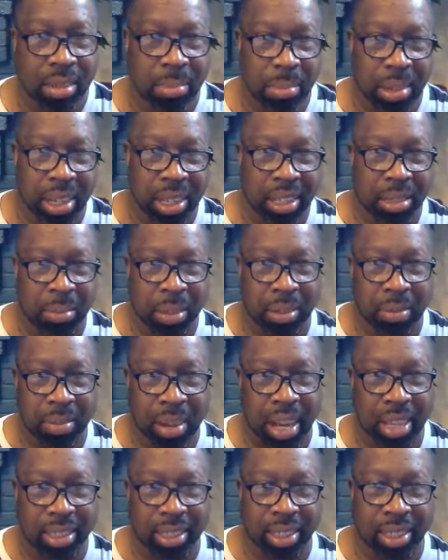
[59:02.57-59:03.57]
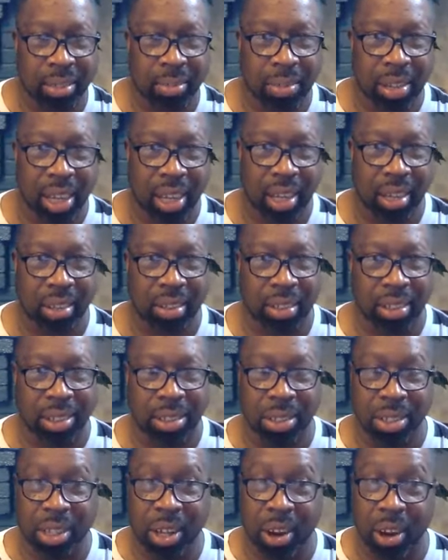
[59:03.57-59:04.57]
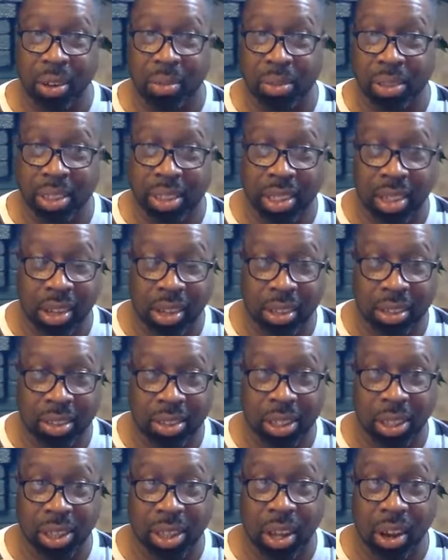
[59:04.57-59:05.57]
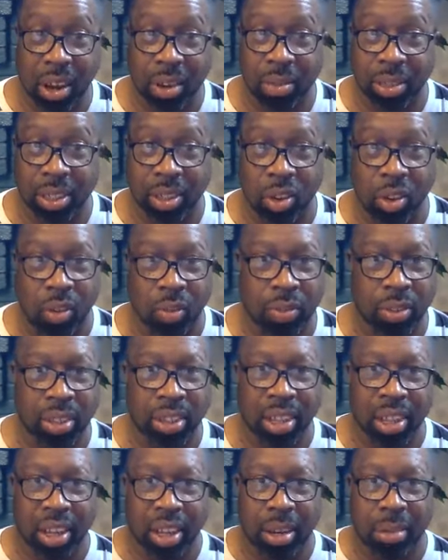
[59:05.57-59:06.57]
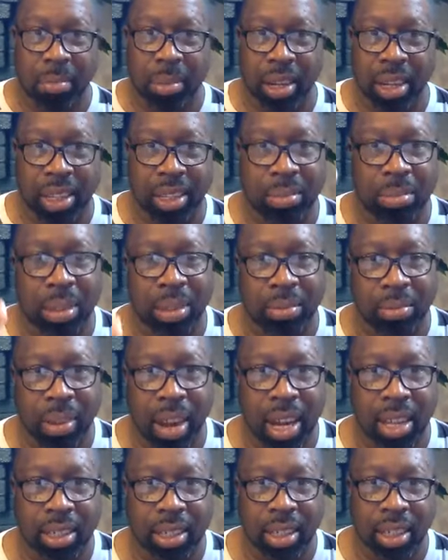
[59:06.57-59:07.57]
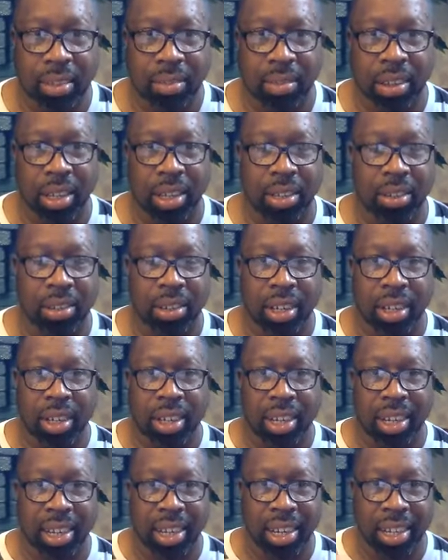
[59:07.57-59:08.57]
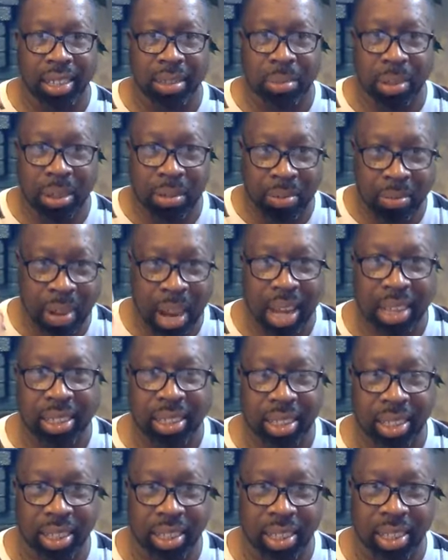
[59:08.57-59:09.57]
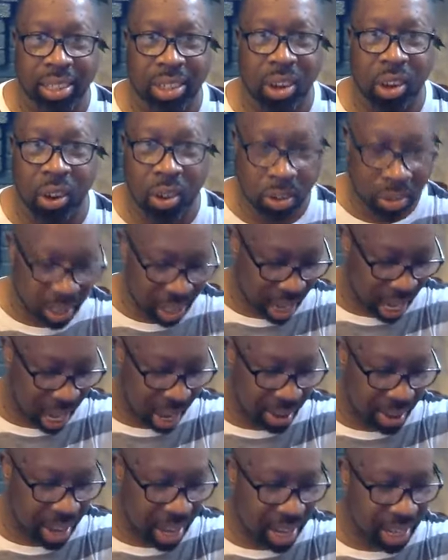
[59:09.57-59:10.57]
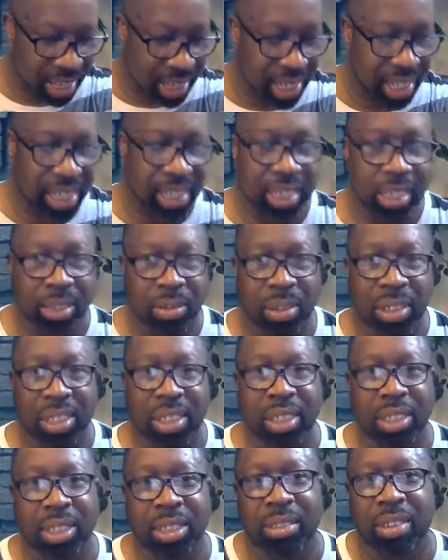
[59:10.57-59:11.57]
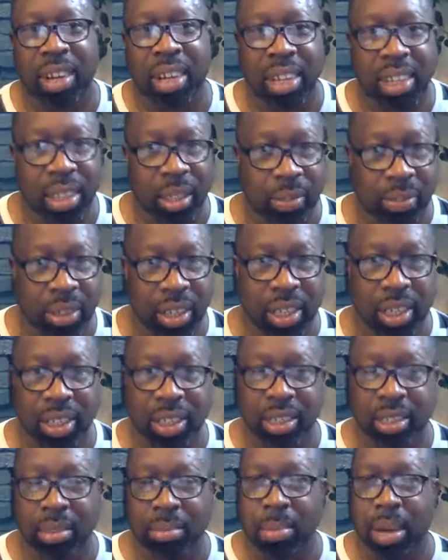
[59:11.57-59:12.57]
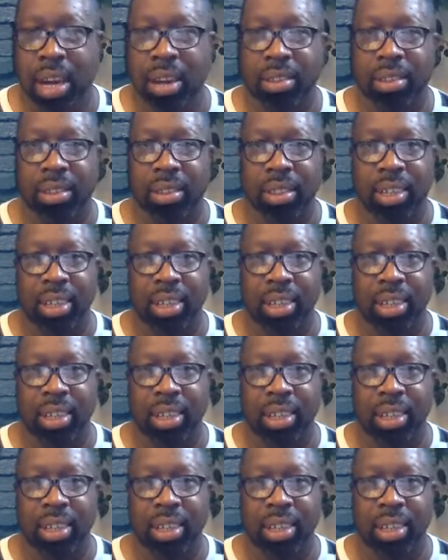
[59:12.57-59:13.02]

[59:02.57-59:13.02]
but he's been wrestling with you. You thought it was gone, you thought it was over, but he's been wrestling with you. He's been wrestling this whole time. This is what the strange feeling is about.